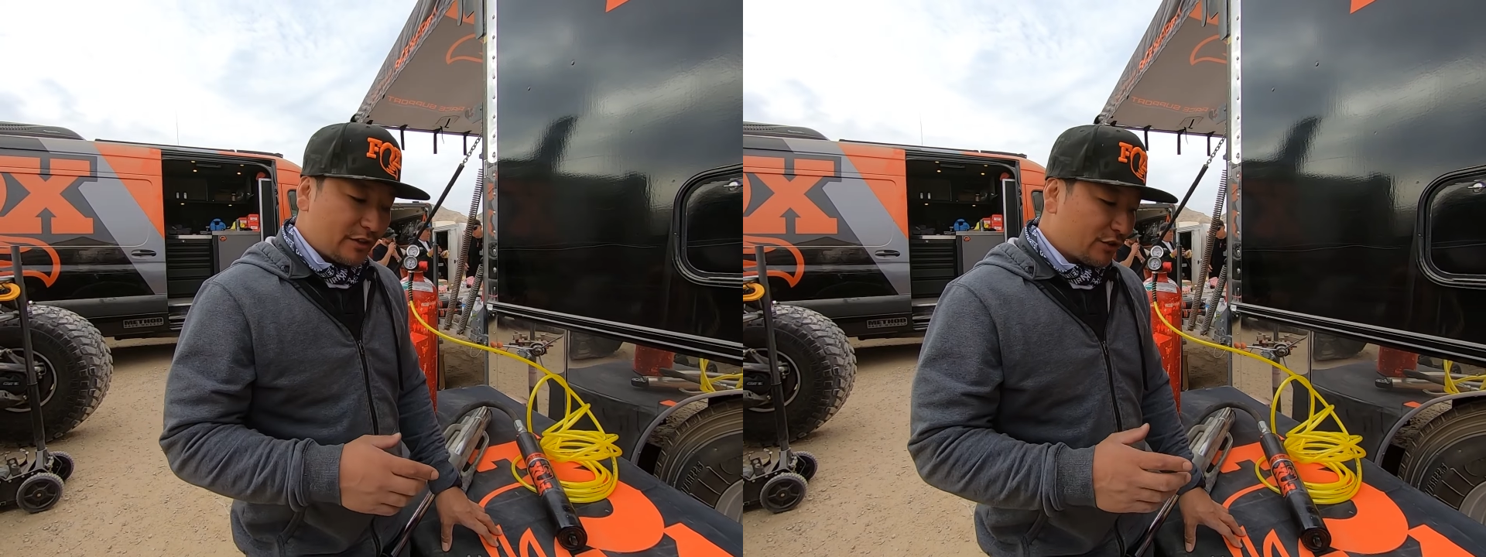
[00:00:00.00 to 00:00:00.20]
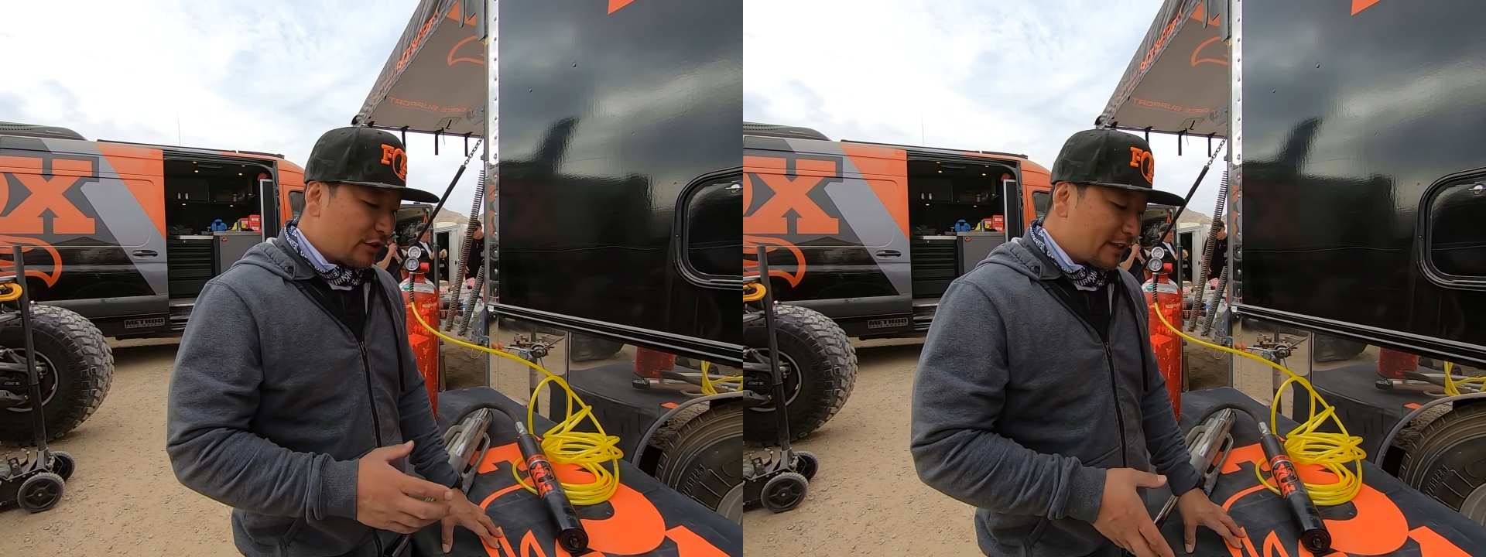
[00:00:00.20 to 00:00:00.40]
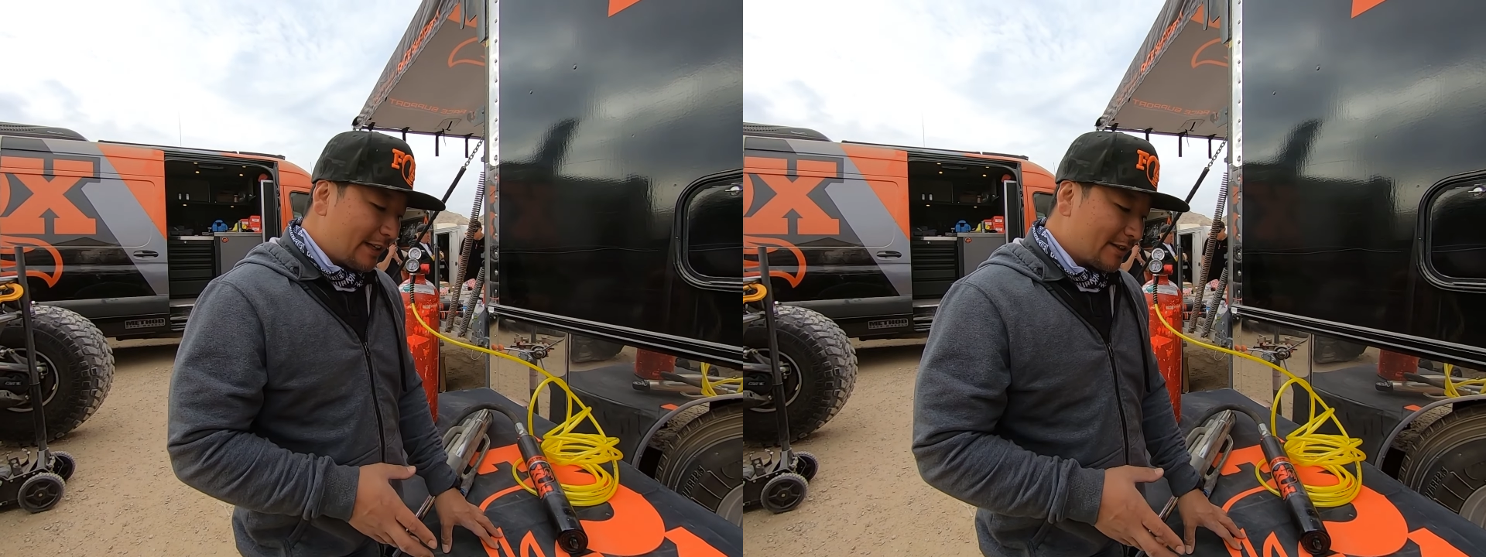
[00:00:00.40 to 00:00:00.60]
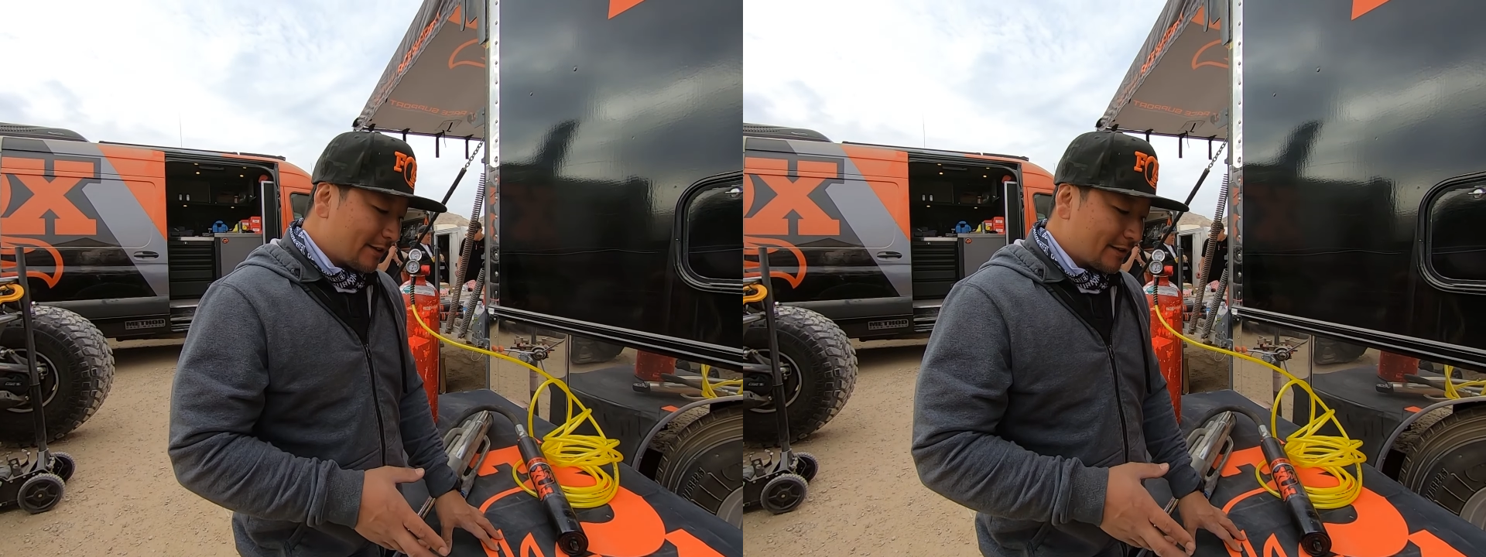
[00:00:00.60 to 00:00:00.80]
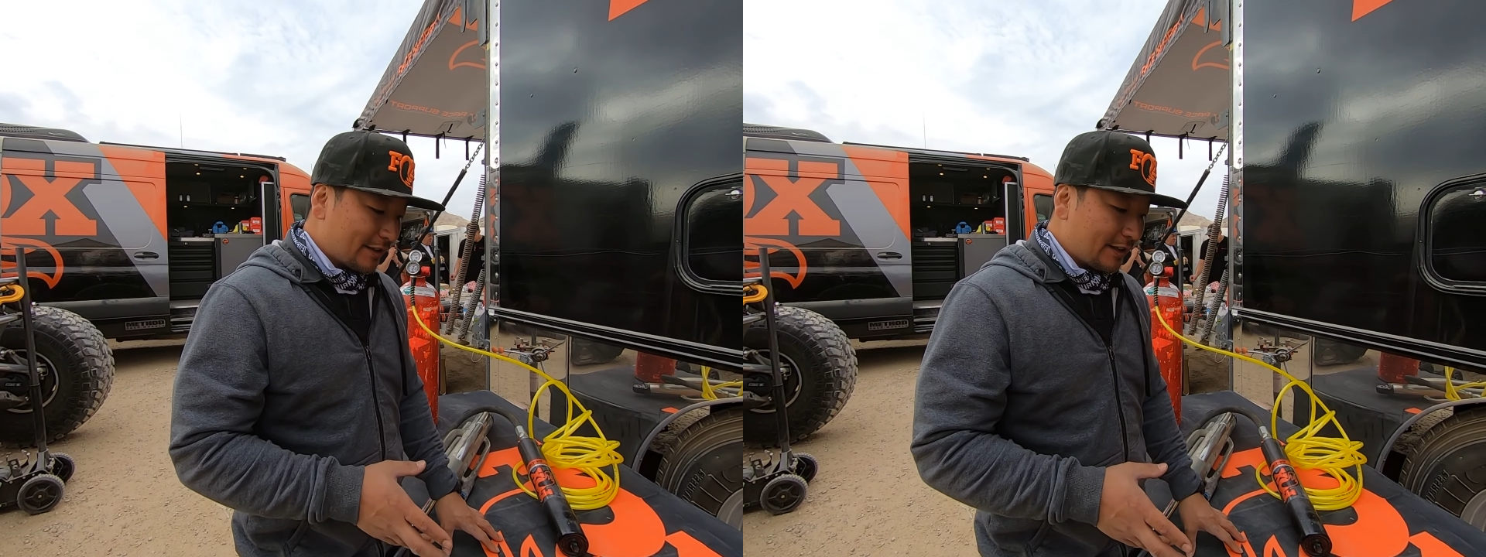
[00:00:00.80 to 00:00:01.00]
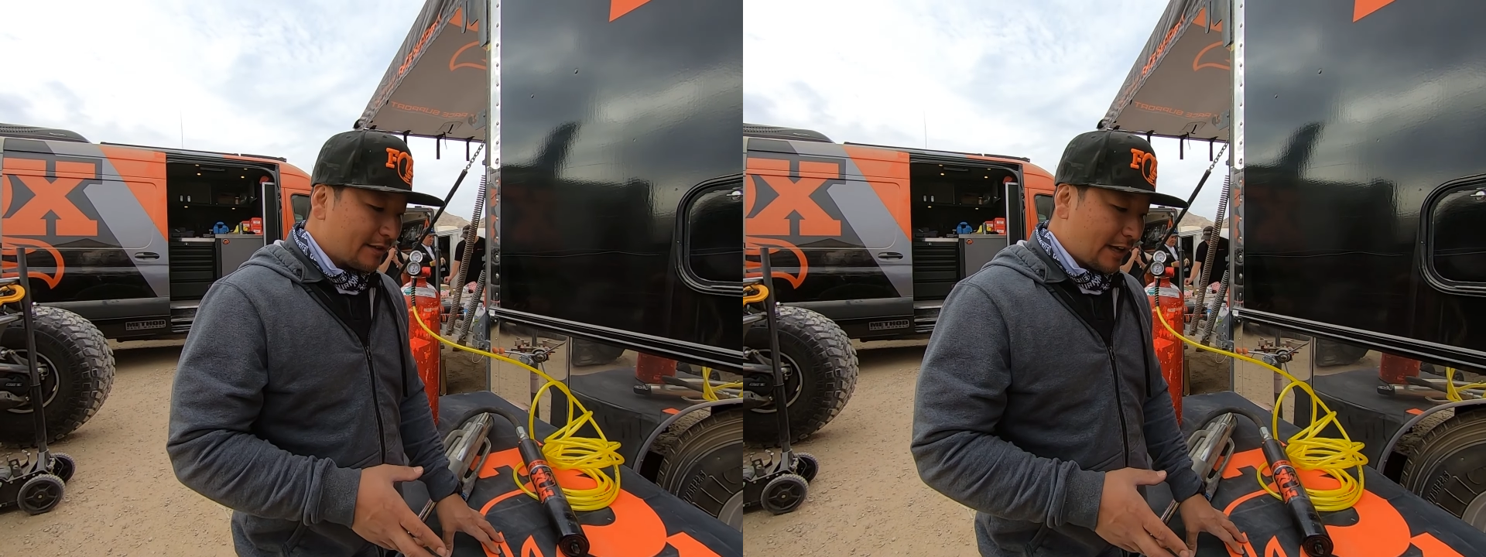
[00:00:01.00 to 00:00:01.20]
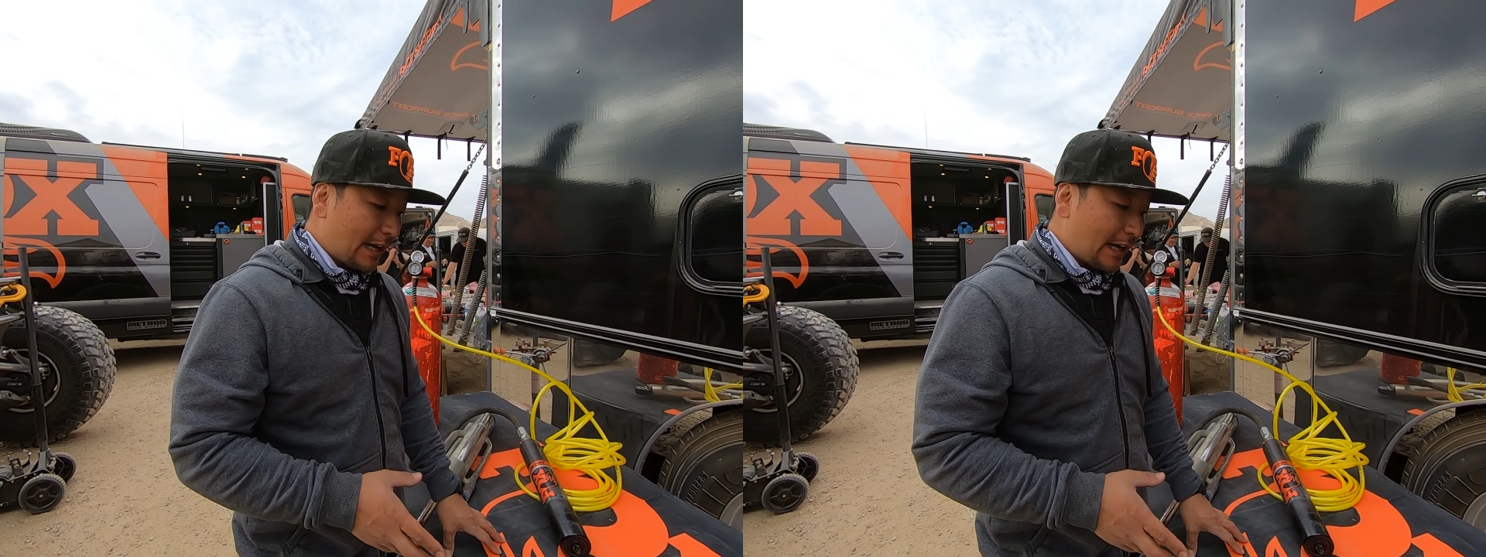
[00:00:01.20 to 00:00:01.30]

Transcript: in certain instances,